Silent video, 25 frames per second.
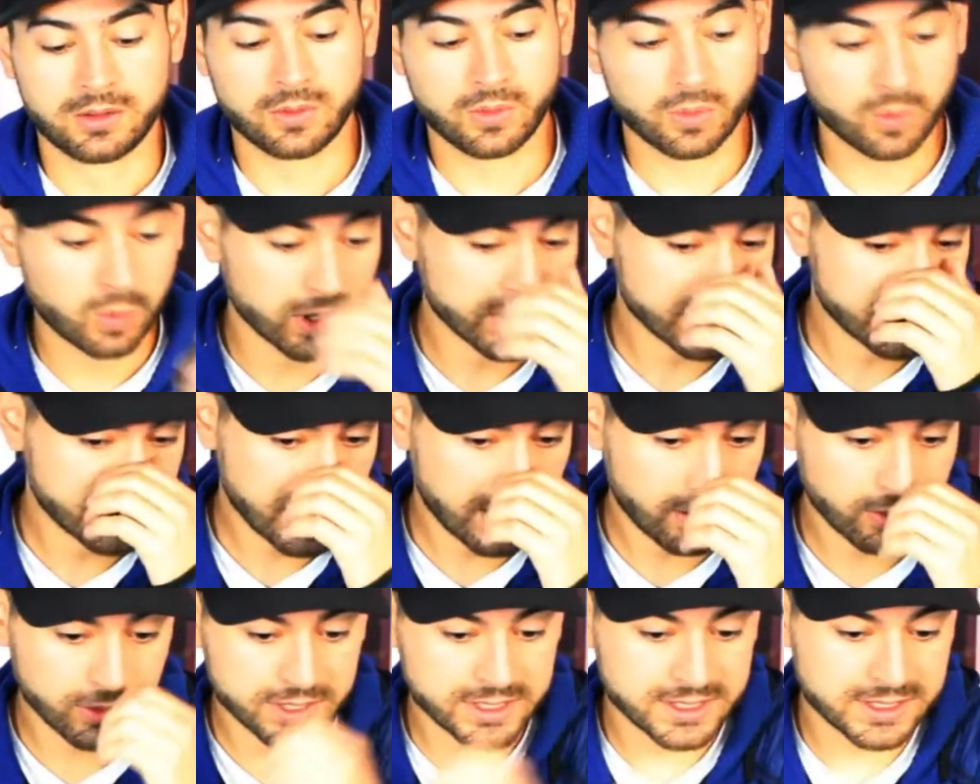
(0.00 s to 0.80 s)
Once
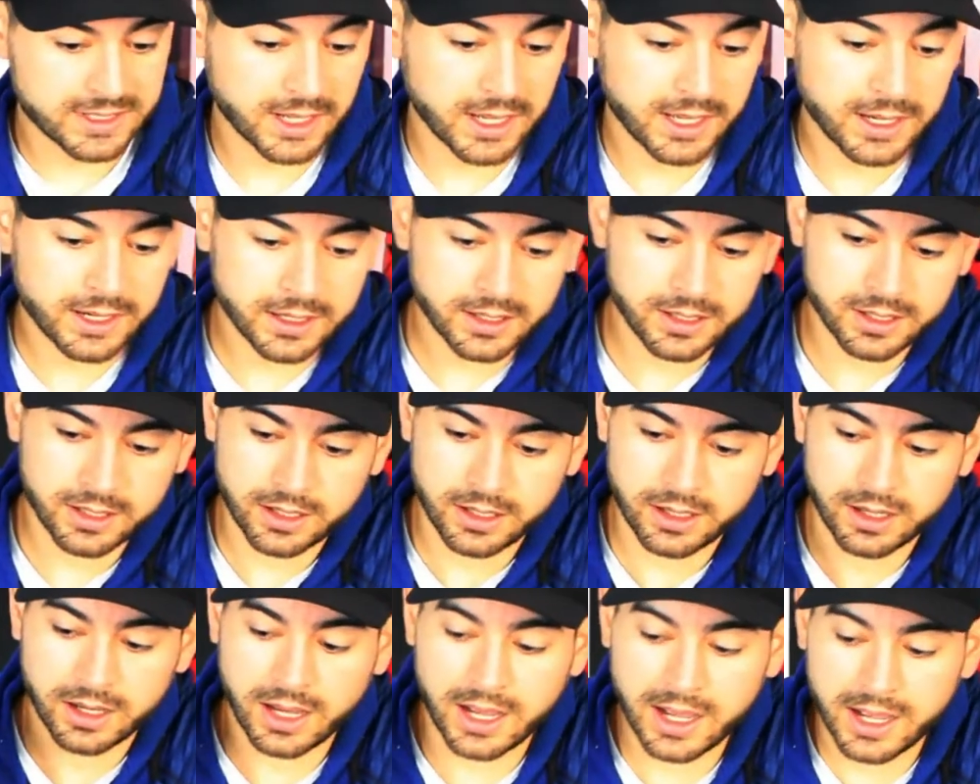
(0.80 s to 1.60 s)
that was done,
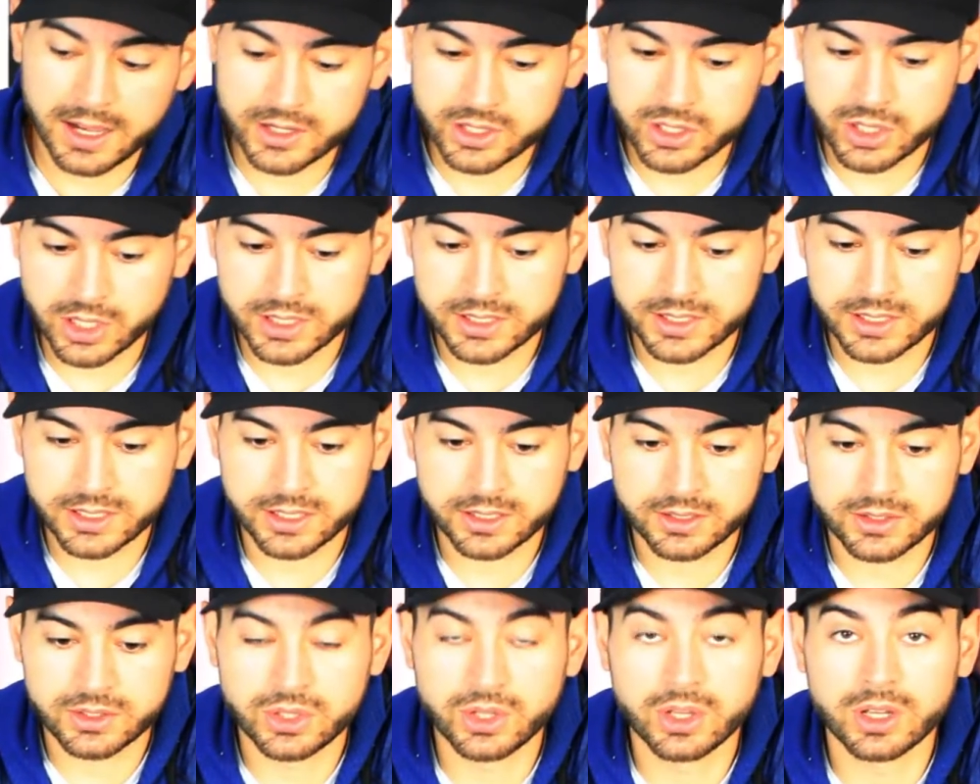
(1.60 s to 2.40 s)
I
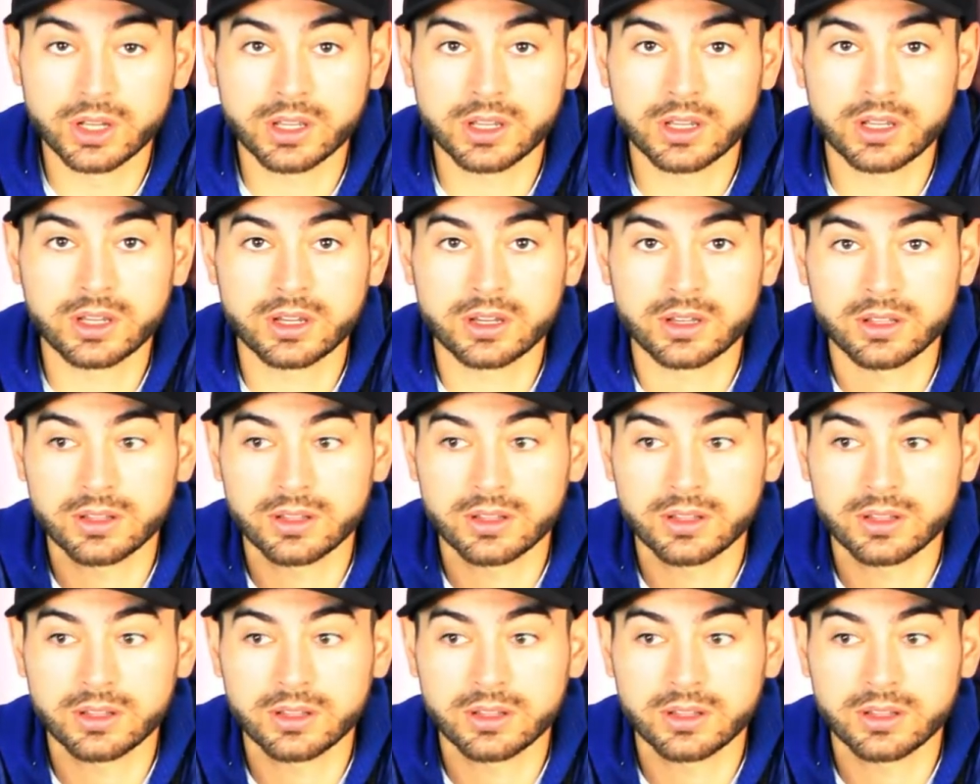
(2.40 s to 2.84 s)
just took